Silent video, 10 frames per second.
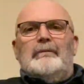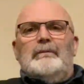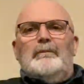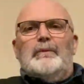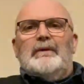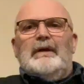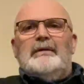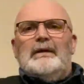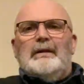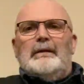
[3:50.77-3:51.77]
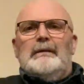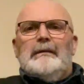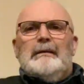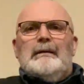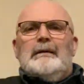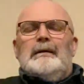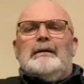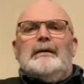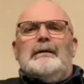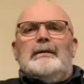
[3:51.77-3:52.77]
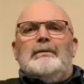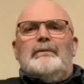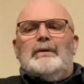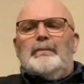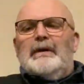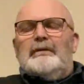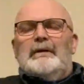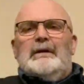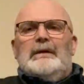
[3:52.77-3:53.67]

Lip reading: who put that together? Real mess.